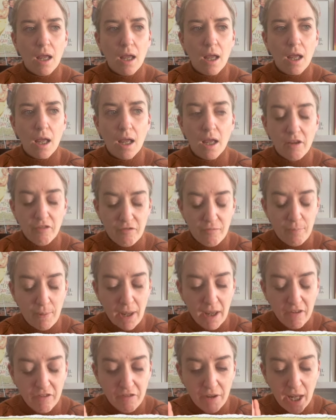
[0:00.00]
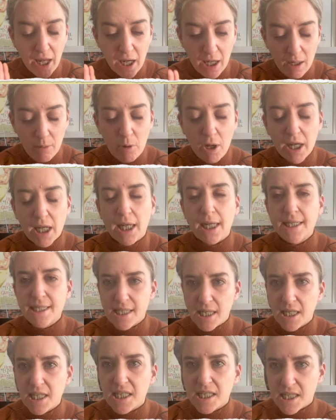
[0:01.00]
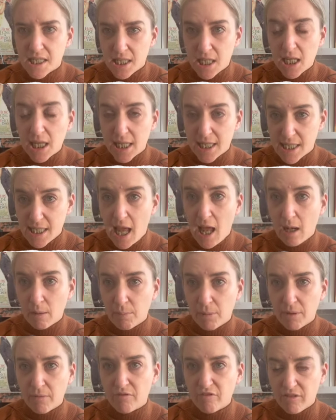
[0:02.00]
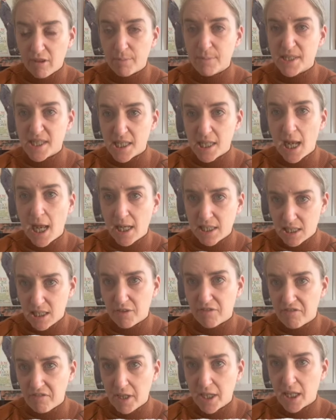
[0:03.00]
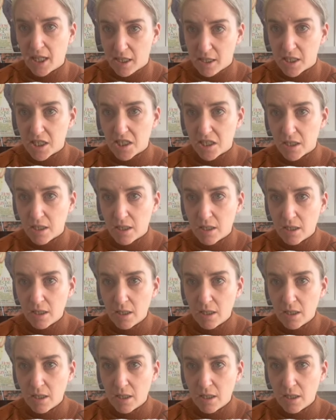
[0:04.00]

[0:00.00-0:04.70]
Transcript: if anyone listens to this album from start to finish,